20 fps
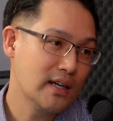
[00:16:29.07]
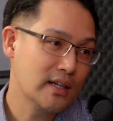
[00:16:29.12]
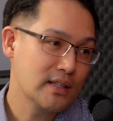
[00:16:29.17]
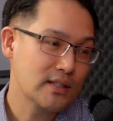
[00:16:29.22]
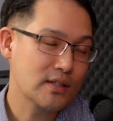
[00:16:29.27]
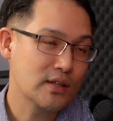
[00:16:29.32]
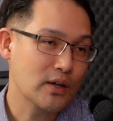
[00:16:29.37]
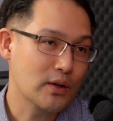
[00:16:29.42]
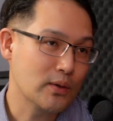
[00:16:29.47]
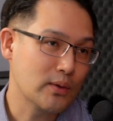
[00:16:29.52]

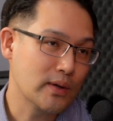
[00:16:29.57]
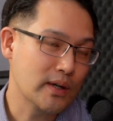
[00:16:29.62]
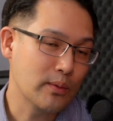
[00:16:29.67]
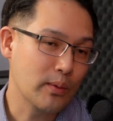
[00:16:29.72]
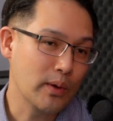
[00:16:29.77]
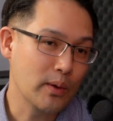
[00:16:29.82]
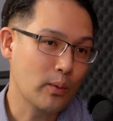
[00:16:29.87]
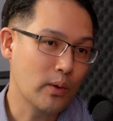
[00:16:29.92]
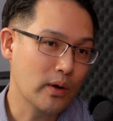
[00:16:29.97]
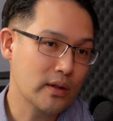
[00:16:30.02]
So
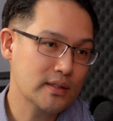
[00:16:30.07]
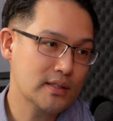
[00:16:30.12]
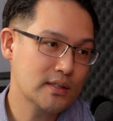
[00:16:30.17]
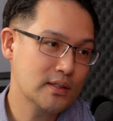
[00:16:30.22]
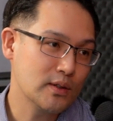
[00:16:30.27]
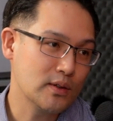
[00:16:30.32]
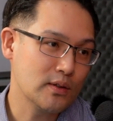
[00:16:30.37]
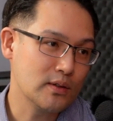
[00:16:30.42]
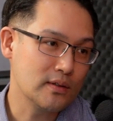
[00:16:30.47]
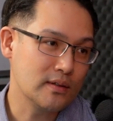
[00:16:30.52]
we want
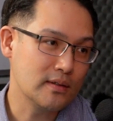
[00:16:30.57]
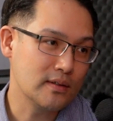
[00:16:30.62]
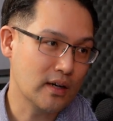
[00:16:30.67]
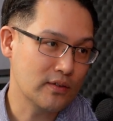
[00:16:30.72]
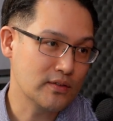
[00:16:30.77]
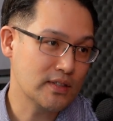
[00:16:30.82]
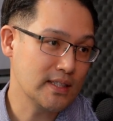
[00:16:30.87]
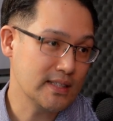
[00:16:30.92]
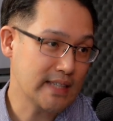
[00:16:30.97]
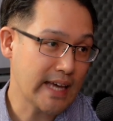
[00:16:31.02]
to
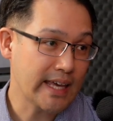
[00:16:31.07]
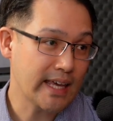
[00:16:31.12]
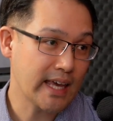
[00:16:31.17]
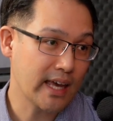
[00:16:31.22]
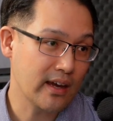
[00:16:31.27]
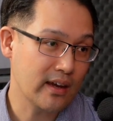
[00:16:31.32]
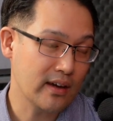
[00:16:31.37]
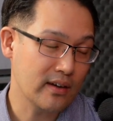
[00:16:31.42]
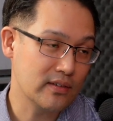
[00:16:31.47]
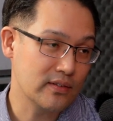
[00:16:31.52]
obviously take
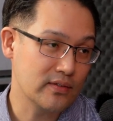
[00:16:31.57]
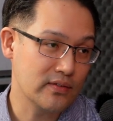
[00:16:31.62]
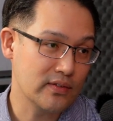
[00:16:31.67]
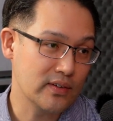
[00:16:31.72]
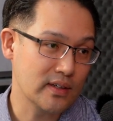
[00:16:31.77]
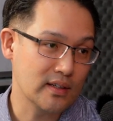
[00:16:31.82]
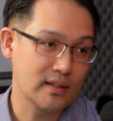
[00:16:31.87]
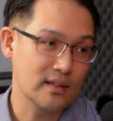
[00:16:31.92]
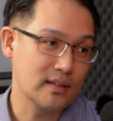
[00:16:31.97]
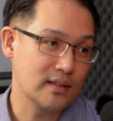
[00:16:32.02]
care of
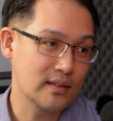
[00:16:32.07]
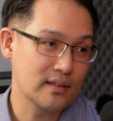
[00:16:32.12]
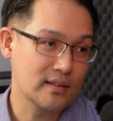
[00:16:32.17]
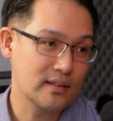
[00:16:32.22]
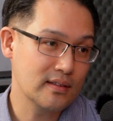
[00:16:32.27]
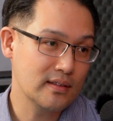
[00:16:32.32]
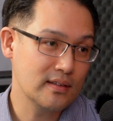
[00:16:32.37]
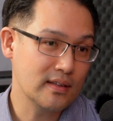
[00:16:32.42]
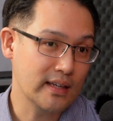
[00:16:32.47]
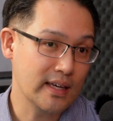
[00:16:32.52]

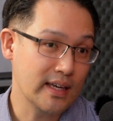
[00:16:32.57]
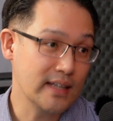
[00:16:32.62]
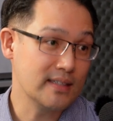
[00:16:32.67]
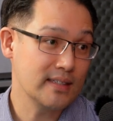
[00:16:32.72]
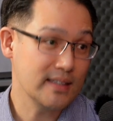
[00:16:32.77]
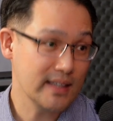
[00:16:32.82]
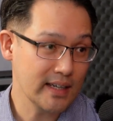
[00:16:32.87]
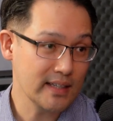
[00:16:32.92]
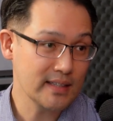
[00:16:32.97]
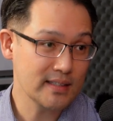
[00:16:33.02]
the
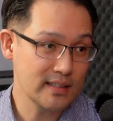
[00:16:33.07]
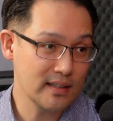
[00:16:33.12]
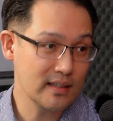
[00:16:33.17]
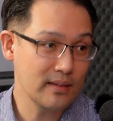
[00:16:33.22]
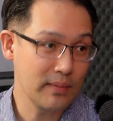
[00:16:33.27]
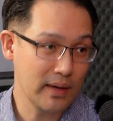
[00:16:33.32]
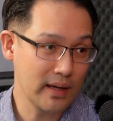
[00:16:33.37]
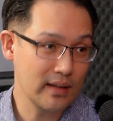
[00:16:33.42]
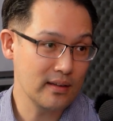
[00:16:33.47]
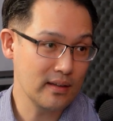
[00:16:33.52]
kids' needs
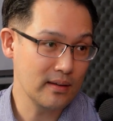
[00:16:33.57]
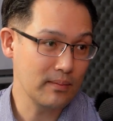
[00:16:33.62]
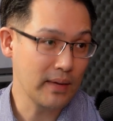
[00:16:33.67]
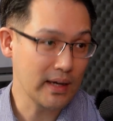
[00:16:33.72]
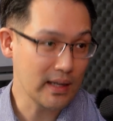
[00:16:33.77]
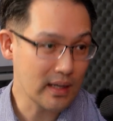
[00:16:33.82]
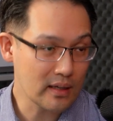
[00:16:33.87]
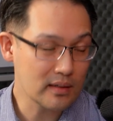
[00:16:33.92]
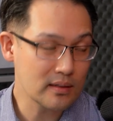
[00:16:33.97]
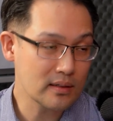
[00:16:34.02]
in the
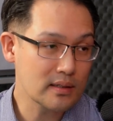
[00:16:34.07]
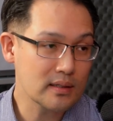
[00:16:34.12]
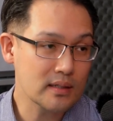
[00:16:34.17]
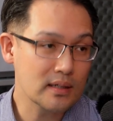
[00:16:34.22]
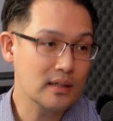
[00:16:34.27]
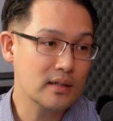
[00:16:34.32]
immediate